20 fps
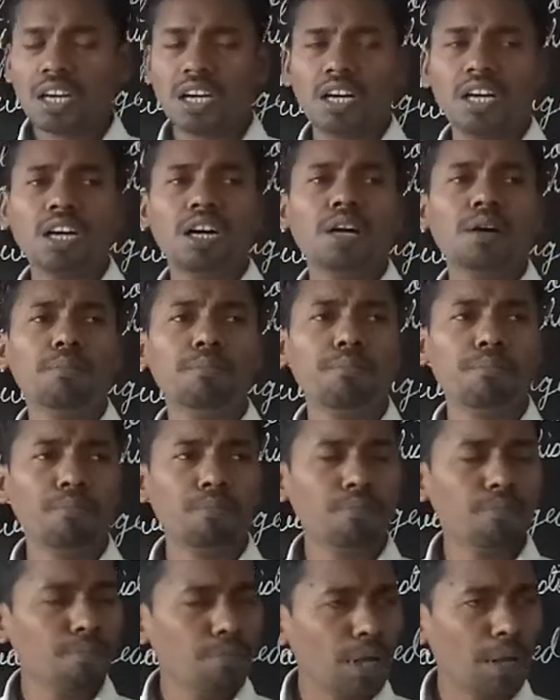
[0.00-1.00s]

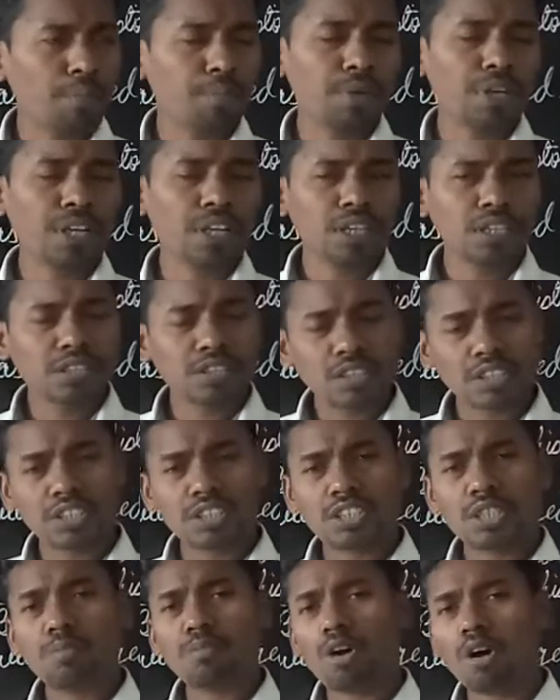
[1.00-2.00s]
mapping
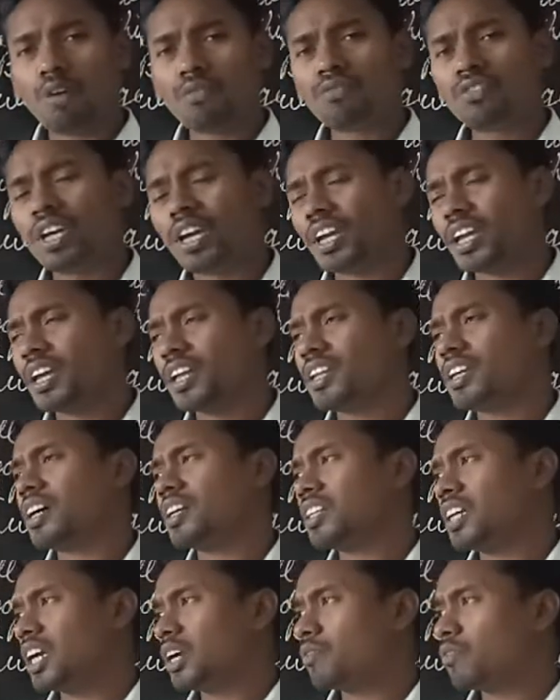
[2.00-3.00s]
system of the
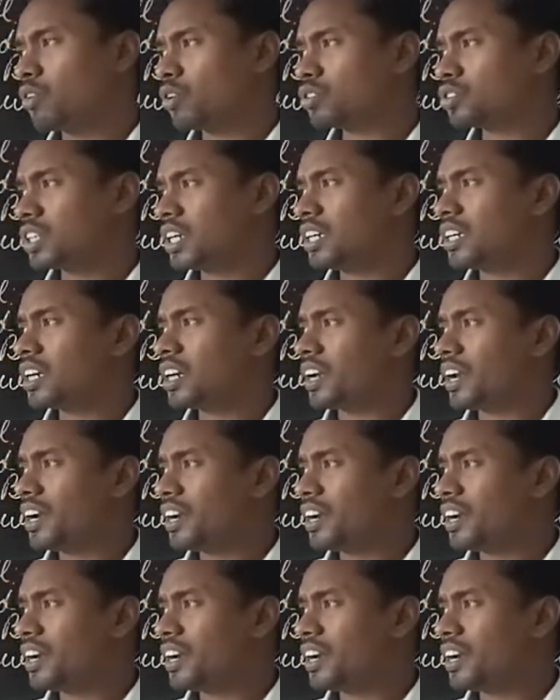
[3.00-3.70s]
area that was under